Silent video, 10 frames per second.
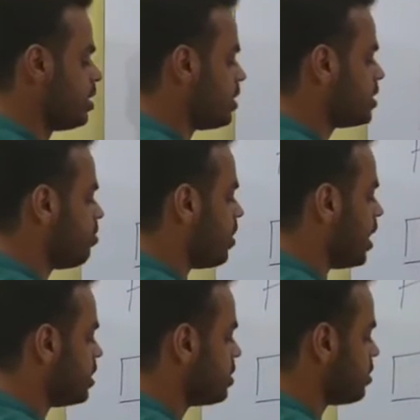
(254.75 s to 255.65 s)
This
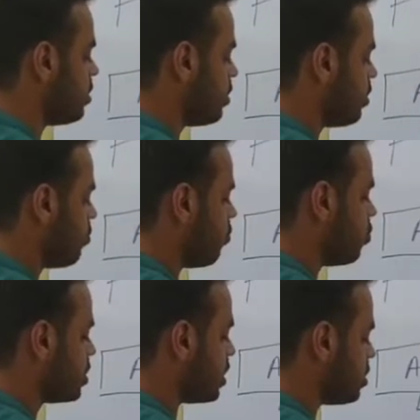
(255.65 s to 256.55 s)
implies
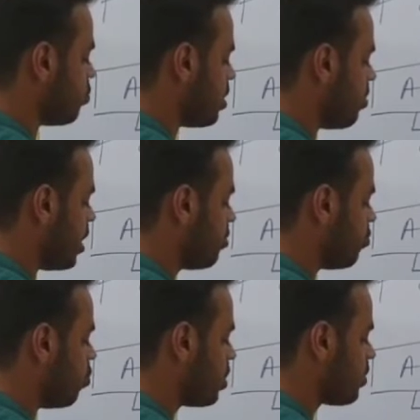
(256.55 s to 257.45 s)
force is 1 by
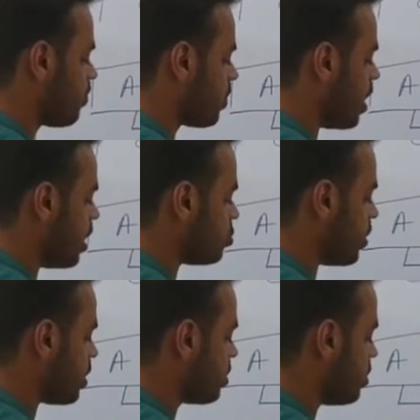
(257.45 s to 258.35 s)
4r
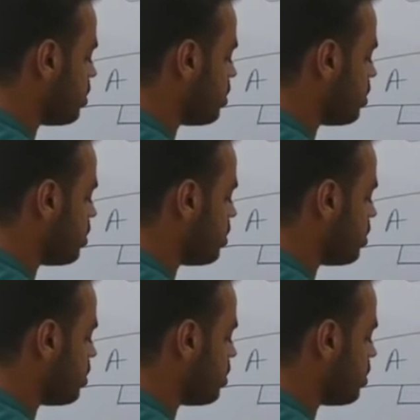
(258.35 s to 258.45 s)
square.